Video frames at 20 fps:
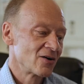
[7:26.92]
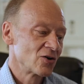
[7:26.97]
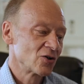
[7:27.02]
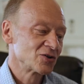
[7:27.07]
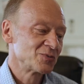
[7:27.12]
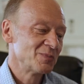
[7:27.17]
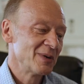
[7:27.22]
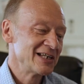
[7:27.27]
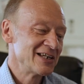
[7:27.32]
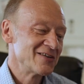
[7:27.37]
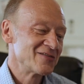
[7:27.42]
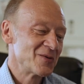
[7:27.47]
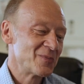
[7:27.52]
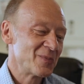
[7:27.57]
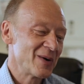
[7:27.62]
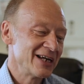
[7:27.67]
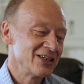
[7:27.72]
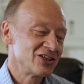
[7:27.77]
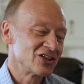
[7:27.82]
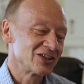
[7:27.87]
Of course, many of the
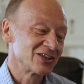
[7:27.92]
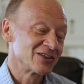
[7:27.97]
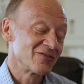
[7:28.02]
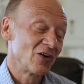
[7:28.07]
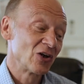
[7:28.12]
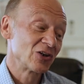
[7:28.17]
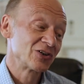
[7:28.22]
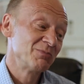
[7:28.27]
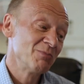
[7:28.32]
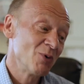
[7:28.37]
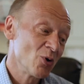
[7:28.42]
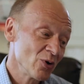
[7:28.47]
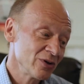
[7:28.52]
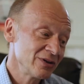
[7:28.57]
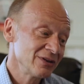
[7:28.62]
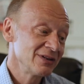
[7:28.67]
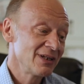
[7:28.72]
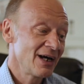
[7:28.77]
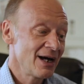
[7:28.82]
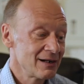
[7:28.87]
patients have lost more
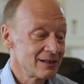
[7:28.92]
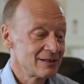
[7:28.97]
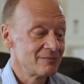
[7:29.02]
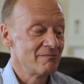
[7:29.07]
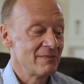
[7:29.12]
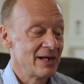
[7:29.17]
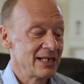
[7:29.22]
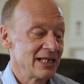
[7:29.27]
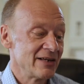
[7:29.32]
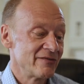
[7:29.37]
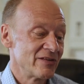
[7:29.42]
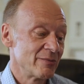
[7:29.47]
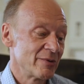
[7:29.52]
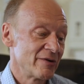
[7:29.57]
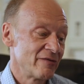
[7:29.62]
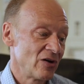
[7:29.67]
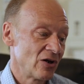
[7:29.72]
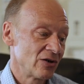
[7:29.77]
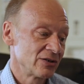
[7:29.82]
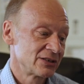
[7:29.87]
than that, and many of them
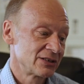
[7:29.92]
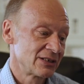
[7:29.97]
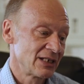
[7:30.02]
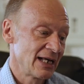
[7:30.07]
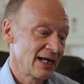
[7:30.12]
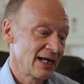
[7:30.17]
have lost